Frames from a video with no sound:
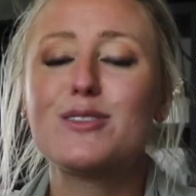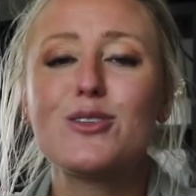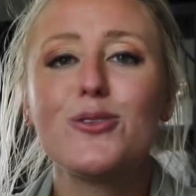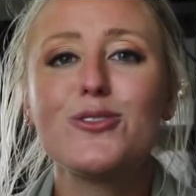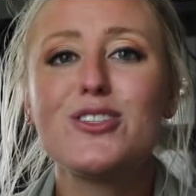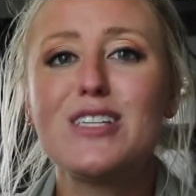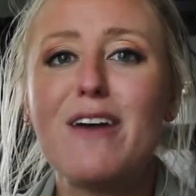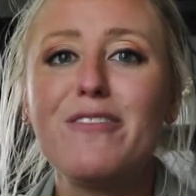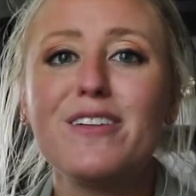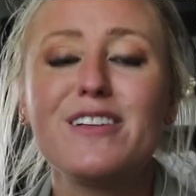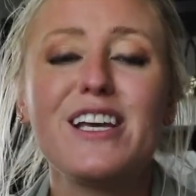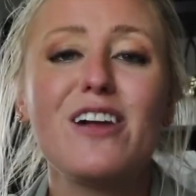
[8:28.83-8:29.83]
So there's
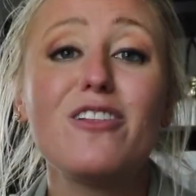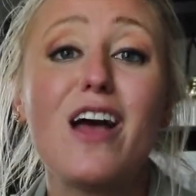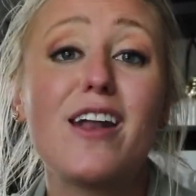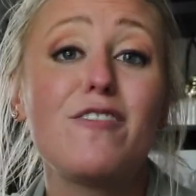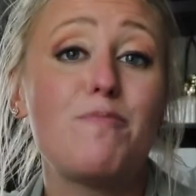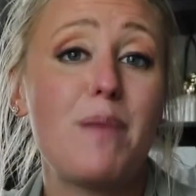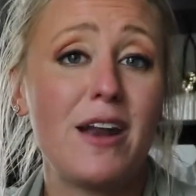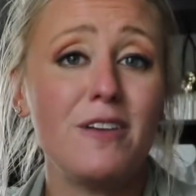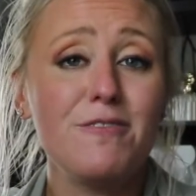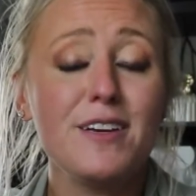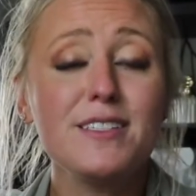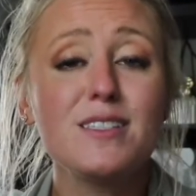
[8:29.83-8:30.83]
definitely a lot of
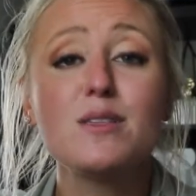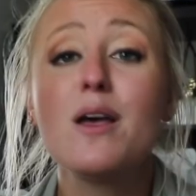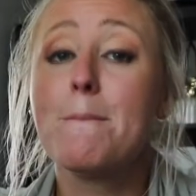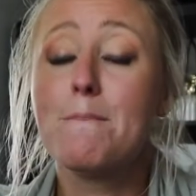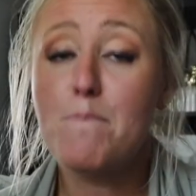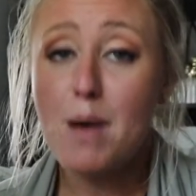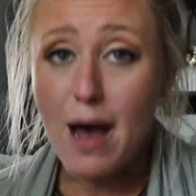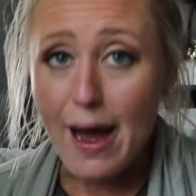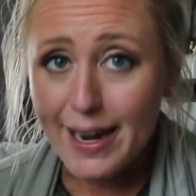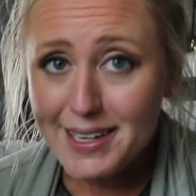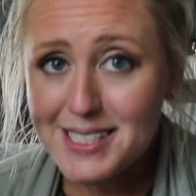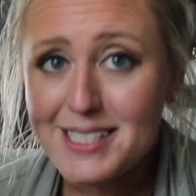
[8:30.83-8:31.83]
benefits,
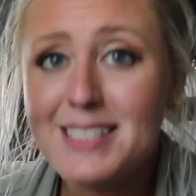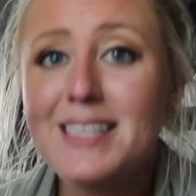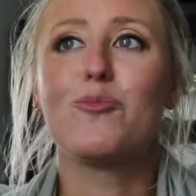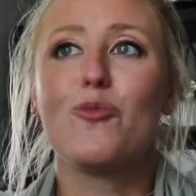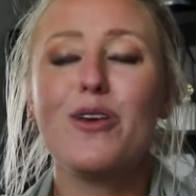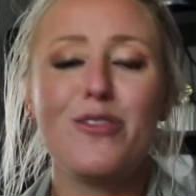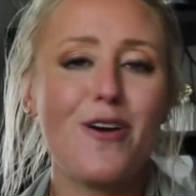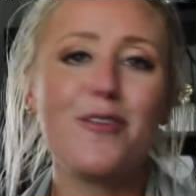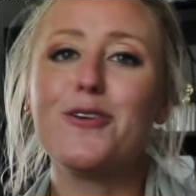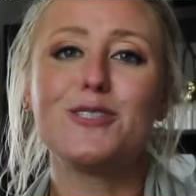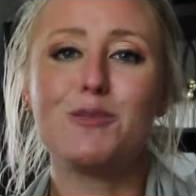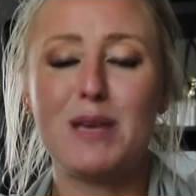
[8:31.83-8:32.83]
but with all
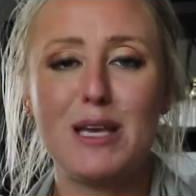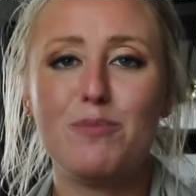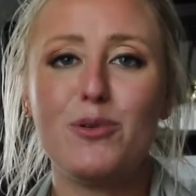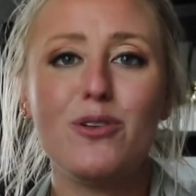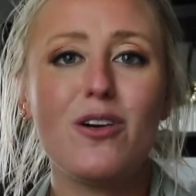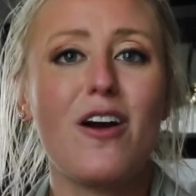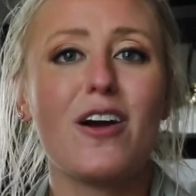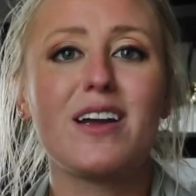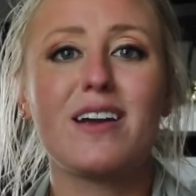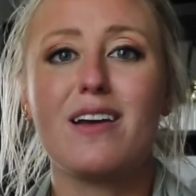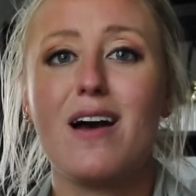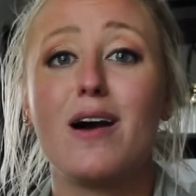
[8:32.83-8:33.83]
those people are going
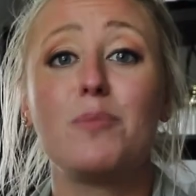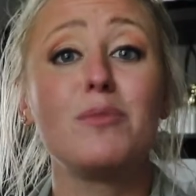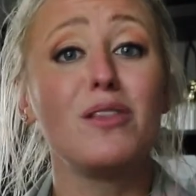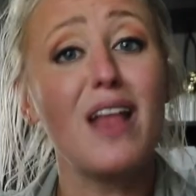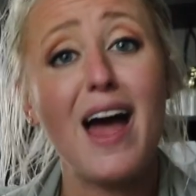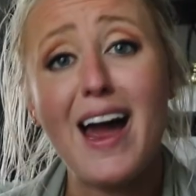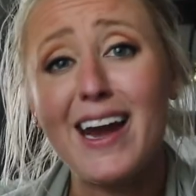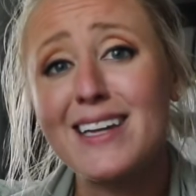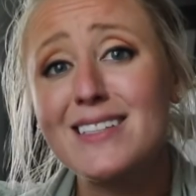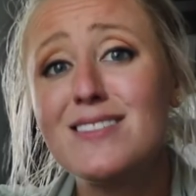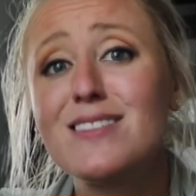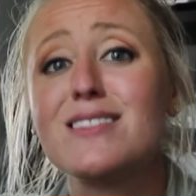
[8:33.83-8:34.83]
to come
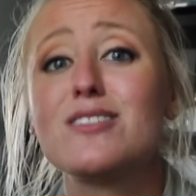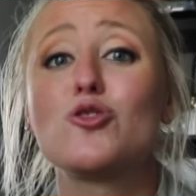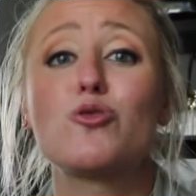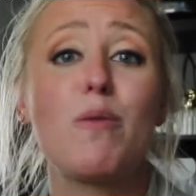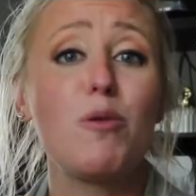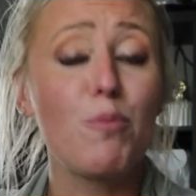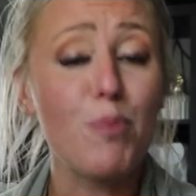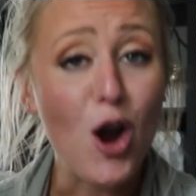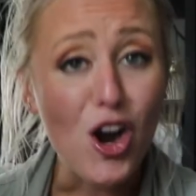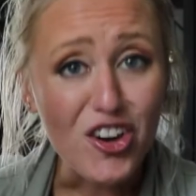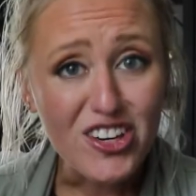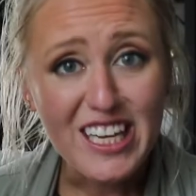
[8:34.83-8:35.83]
lines, trouble
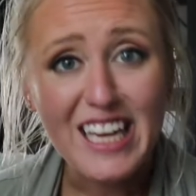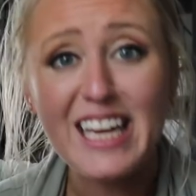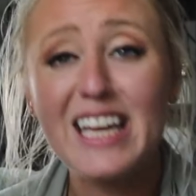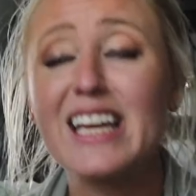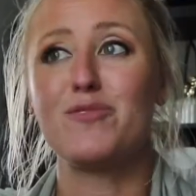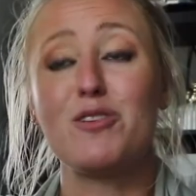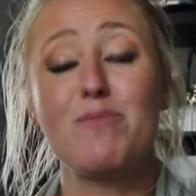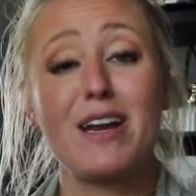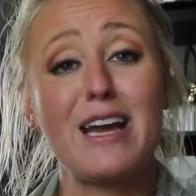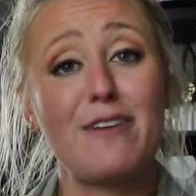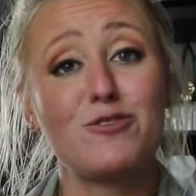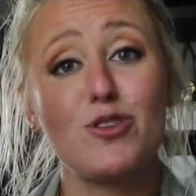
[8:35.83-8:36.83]
parking. You might
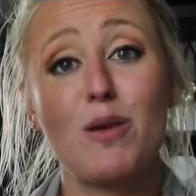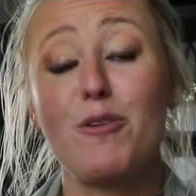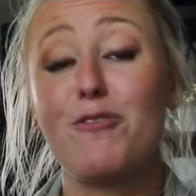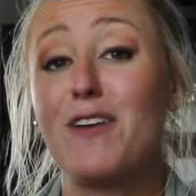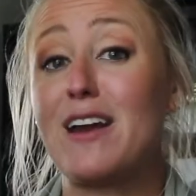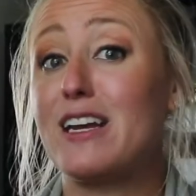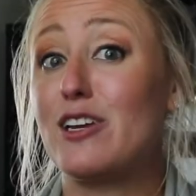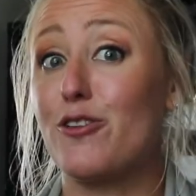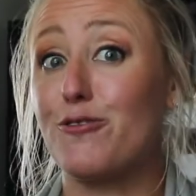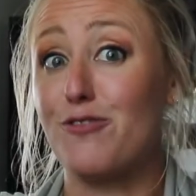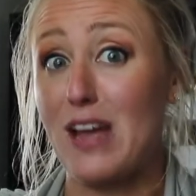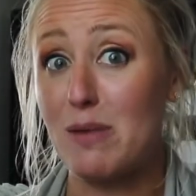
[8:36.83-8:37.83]
have trouble finding your
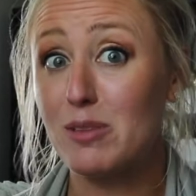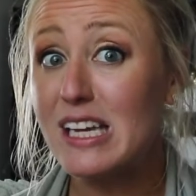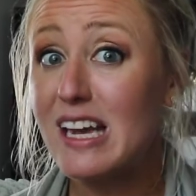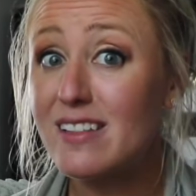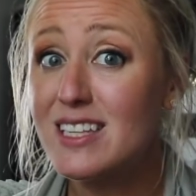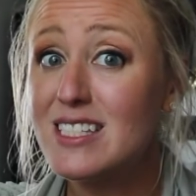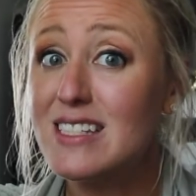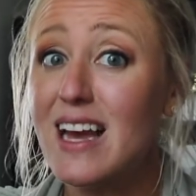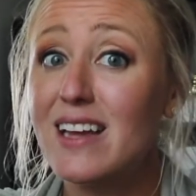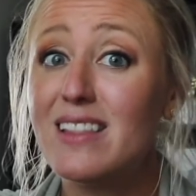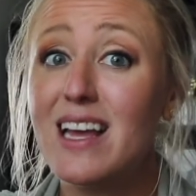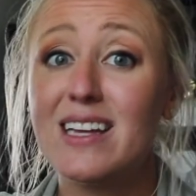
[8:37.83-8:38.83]
family on the
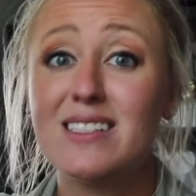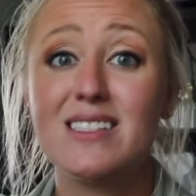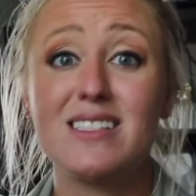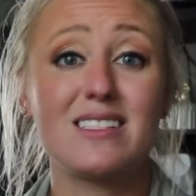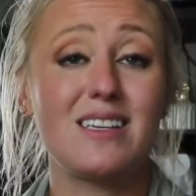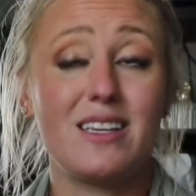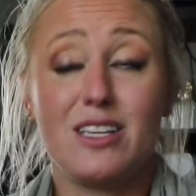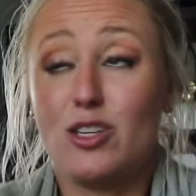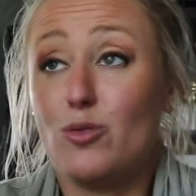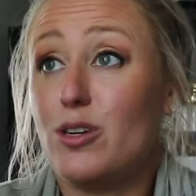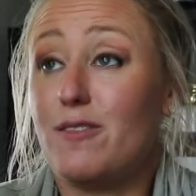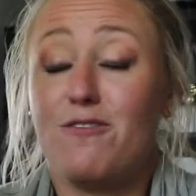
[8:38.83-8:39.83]
sidelines.
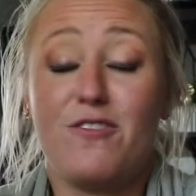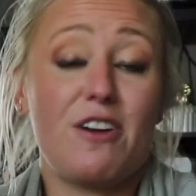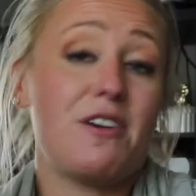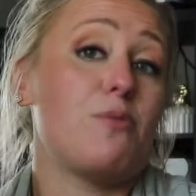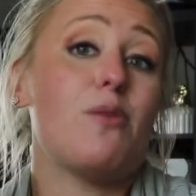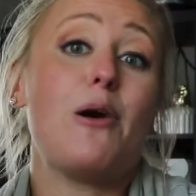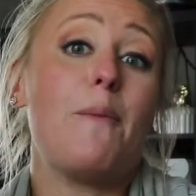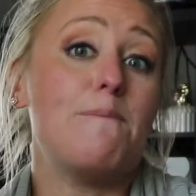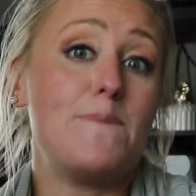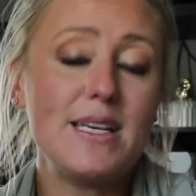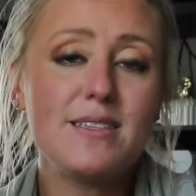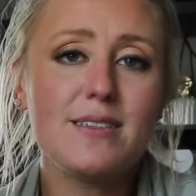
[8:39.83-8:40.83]
You could very well
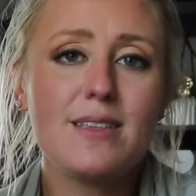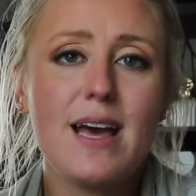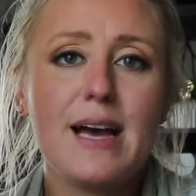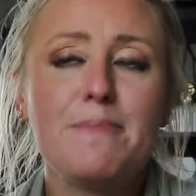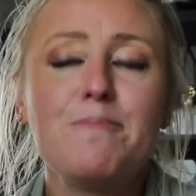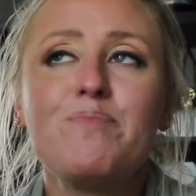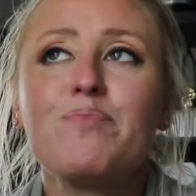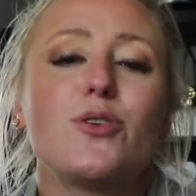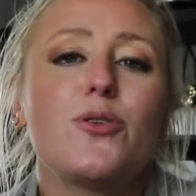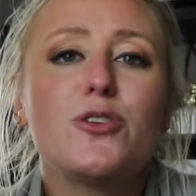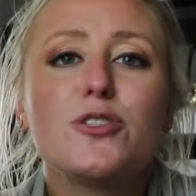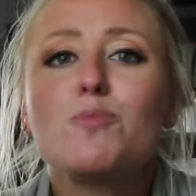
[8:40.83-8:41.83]
miss them.
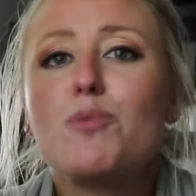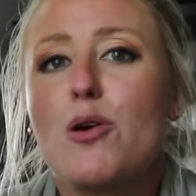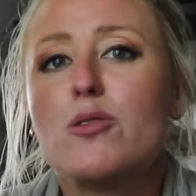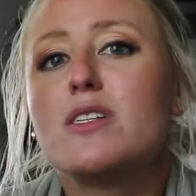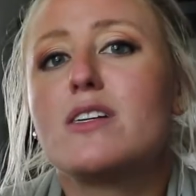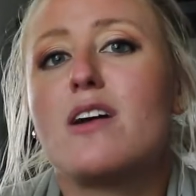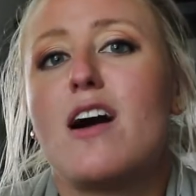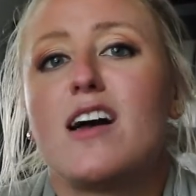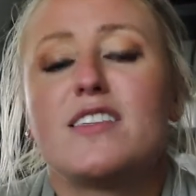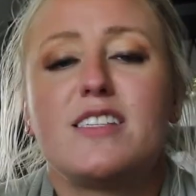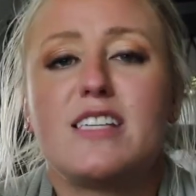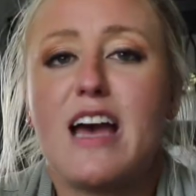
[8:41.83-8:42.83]
So there's pros and
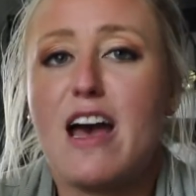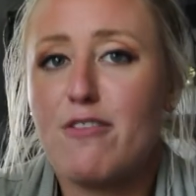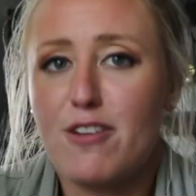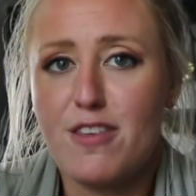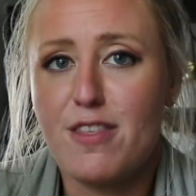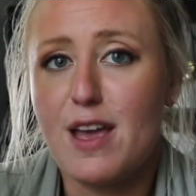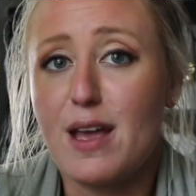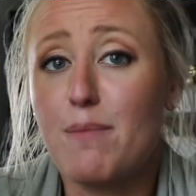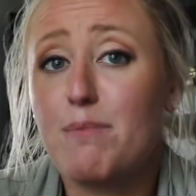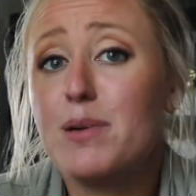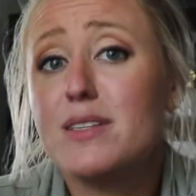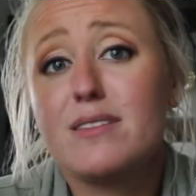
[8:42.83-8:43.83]
cons to everything,
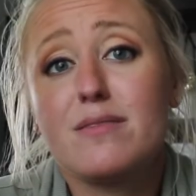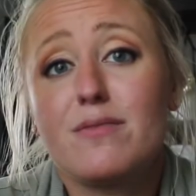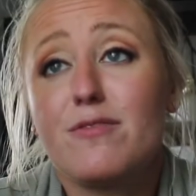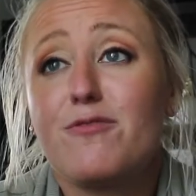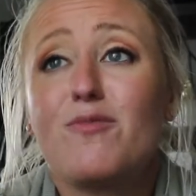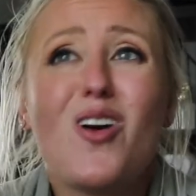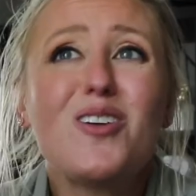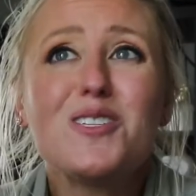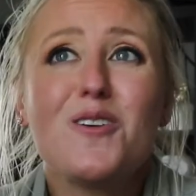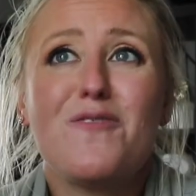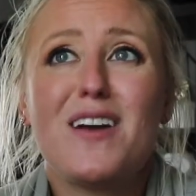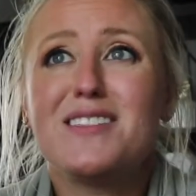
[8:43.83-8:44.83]
but
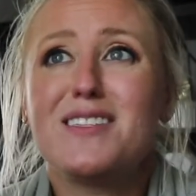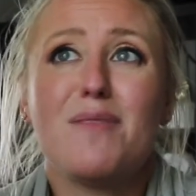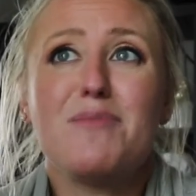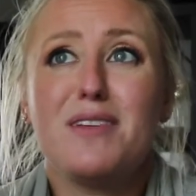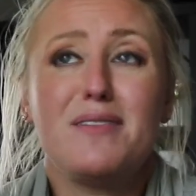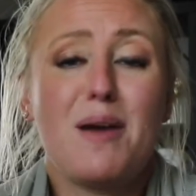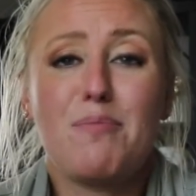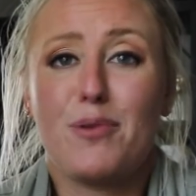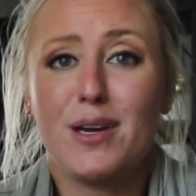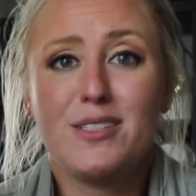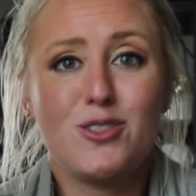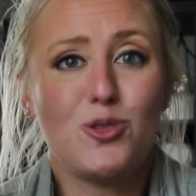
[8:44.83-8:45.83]
also find something that
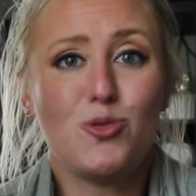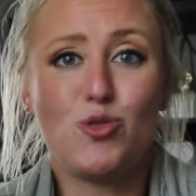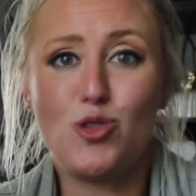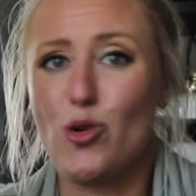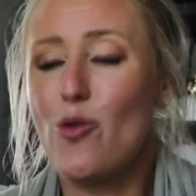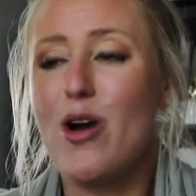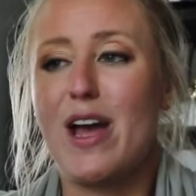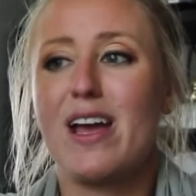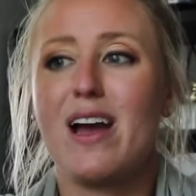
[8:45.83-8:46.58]
brings you joy.